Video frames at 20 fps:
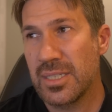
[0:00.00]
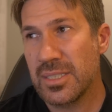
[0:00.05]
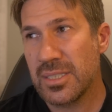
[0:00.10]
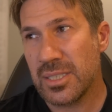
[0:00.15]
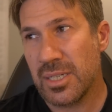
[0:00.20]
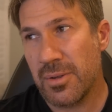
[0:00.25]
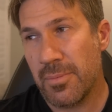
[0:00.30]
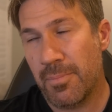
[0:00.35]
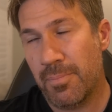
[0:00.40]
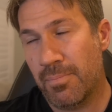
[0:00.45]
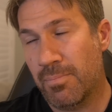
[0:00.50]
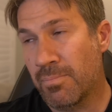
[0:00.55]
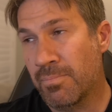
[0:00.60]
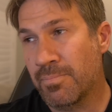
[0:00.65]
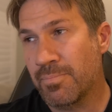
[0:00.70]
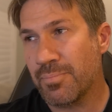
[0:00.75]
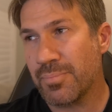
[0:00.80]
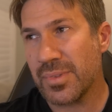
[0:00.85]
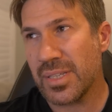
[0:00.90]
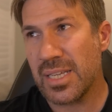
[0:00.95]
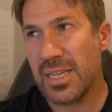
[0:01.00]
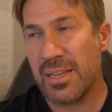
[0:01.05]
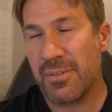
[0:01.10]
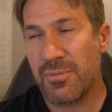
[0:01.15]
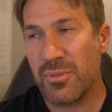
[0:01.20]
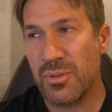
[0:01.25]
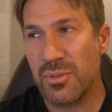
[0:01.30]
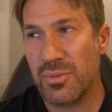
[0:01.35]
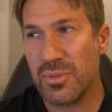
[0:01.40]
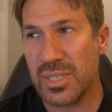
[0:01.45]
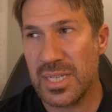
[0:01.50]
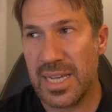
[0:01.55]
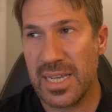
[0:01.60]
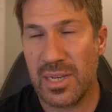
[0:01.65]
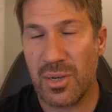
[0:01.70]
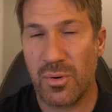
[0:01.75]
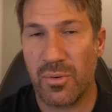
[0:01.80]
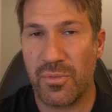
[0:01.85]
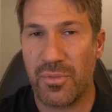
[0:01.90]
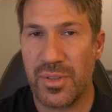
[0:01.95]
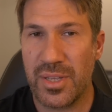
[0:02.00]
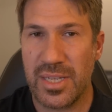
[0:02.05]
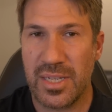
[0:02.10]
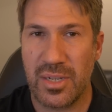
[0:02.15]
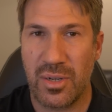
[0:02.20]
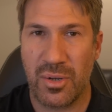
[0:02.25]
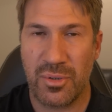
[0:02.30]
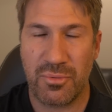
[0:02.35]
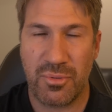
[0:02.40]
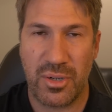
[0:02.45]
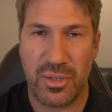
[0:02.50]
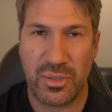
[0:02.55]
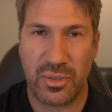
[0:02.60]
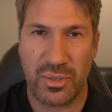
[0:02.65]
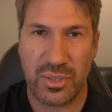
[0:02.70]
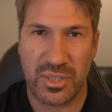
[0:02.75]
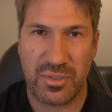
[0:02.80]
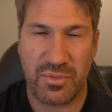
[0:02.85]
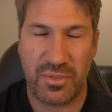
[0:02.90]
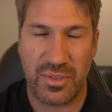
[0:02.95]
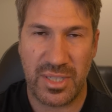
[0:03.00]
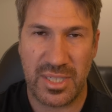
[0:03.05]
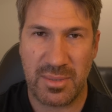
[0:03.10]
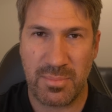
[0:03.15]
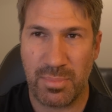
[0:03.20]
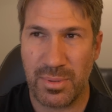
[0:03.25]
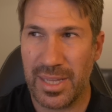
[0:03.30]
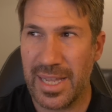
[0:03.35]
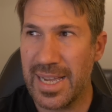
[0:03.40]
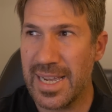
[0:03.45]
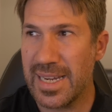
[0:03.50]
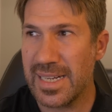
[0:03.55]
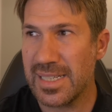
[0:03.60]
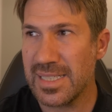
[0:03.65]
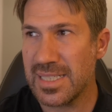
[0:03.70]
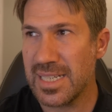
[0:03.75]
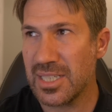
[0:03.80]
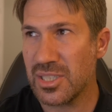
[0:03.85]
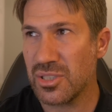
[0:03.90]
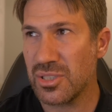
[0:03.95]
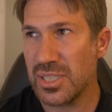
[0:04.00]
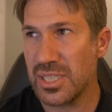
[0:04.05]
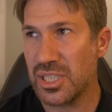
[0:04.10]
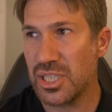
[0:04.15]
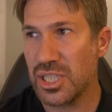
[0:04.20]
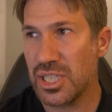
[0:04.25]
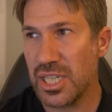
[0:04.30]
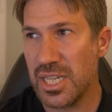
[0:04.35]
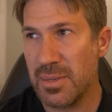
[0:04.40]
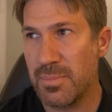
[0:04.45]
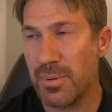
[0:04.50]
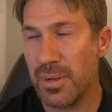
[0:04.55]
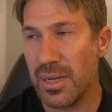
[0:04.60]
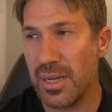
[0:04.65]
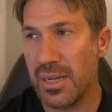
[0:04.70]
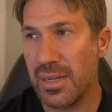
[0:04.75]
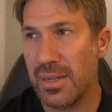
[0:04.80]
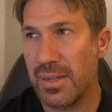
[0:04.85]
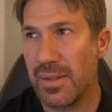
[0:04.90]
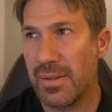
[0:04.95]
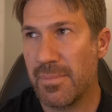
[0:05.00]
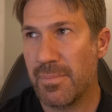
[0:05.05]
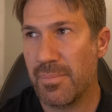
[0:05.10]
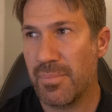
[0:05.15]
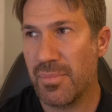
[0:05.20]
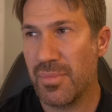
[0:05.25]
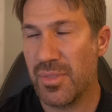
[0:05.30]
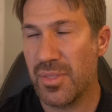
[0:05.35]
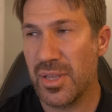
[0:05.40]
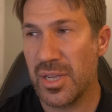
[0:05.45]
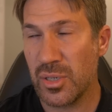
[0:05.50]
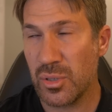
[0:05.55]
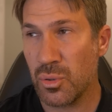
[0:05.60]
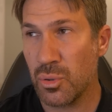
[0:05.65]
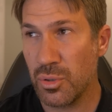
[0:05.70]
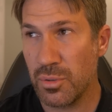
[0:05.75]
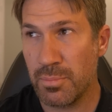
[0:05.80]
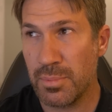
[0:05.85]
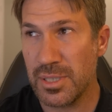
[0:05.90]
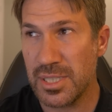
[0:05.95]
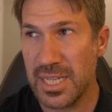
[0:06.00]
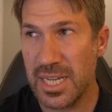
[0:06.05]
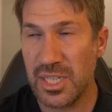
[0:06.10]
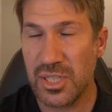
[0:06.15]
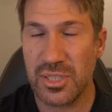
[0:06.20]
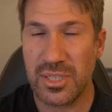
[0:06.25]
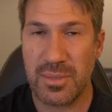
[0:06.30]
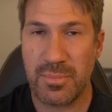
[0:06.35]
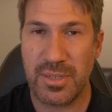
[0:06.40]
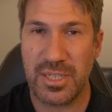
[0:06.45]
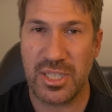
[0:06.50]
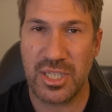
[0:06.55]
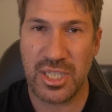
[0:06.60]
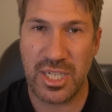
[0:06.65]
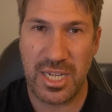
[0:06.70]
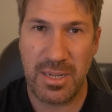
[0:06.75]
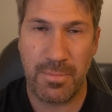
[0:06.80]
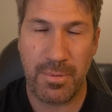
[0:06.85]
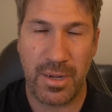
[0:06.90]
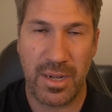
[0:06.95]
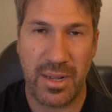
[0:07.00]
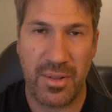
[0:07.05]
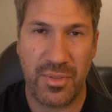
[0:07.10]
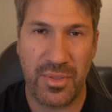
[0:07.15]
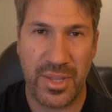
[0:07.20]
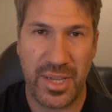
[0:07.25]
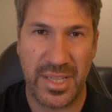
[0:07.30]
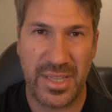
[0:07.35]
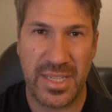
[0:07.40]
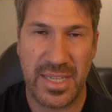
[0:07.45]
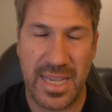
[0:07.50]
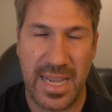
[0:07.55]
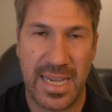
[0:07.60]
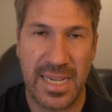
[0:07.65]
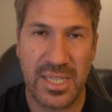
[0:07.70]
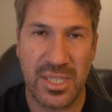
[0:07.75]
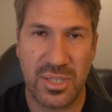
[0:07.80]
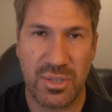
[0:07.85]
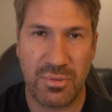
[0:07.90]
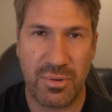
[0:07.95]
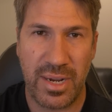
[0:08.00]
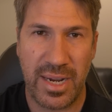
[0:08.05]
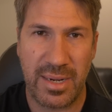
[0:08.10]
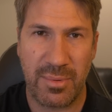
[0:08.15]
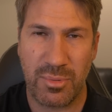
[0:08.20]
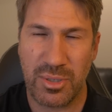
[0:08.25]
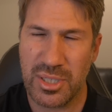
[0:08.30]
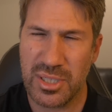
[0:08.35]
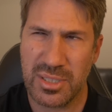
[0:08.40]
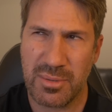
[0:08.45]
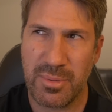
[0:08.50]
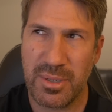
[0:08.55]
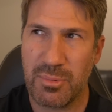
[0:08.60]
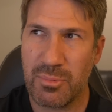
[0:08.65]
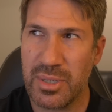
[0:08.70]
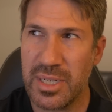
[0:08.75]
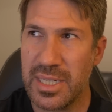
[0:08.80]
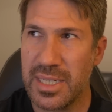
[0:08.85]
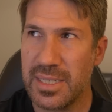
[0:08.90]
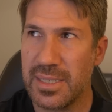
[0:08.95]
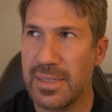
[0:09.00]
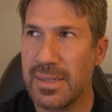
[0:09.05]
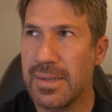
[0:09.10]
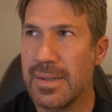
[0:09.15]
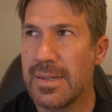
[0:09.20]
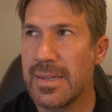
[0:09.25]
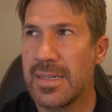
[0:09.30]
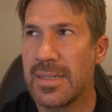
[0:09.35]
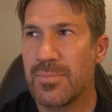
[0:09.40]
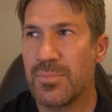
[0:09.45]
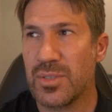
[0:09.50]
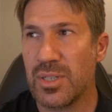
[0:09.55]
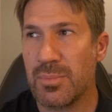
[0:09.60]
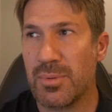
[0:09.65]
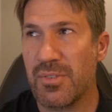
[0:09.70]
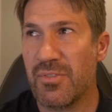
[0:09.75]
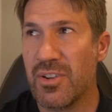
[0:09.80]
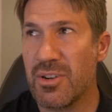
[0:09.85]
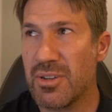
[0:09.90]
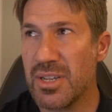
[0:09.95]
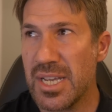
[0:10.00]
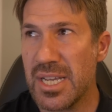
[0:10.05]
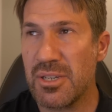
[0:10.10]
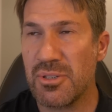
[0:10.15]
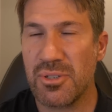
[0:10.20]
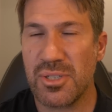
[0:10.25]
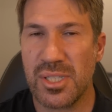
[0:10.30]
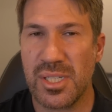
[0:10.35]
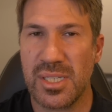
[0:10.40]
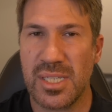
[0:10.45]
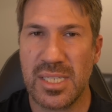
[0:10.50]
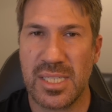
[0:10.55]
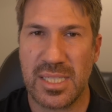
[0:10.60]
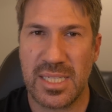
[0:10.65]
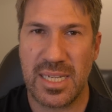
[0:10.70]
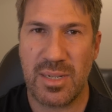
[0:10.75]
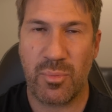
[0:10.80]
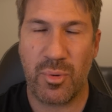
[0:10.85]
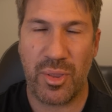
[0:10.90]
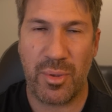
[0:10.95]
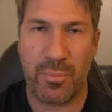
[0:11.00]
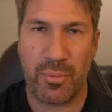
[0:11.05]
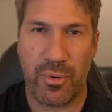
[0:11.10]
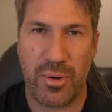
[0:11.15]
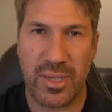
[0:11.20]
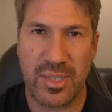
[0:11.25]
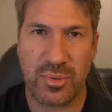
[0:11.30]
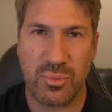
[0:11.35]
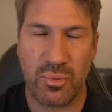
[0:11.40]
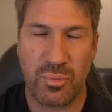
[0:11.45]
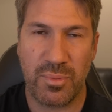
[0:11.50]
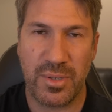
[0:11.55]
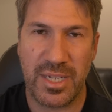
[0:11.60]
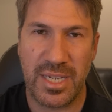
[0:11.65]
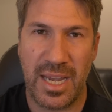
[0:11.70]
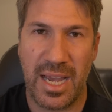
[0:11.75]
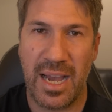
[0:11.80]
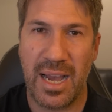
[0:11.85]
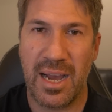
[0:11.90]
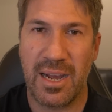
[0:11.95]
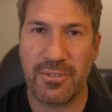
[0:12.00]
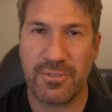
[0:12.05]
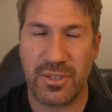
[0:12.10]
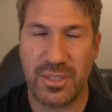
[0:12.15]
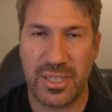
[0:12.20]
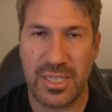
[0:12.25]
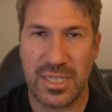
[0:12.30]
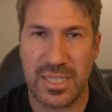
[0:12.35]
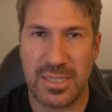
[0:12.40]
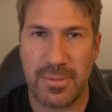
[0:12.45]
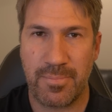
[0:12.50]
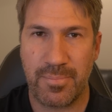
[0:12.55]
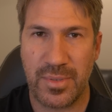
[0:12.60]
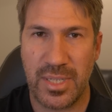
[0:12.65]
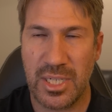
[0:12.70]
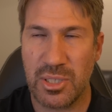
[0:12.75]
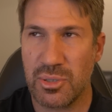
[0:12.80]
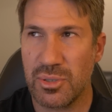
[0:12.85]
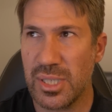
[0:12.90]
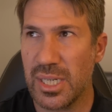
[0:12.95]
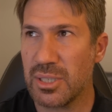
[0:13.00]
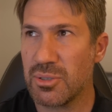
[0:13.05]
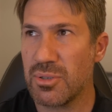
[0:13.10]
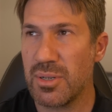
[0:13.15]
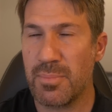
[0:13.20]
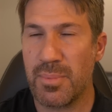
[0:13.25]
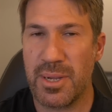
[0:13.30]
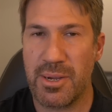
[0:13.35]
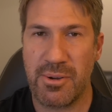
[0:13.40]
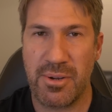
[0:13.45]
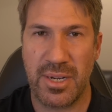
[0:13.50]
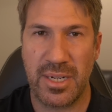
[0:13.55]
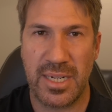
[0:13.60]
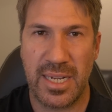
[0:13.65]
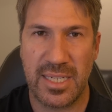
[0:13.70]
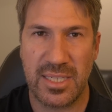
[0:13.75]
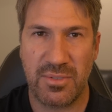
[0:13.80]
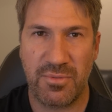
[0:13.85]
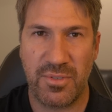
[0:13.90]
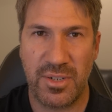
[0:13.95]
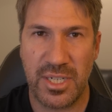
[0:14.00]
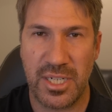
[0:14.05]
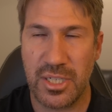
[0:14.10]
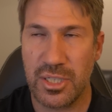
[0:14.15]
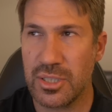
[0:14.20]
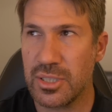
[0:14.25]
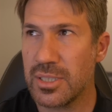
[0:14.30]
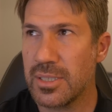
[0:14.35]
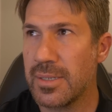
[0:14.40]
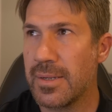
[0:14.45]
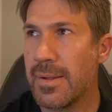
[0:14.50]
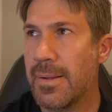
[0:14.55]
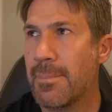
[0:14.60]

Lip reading: So if you take off the on-road costs for this Blade, it's actually cheaper. It could potentially be cheaper than the X-Terrain, which is a bit weird. So I'll be very interested to see what the price will be after this introductory period has finished.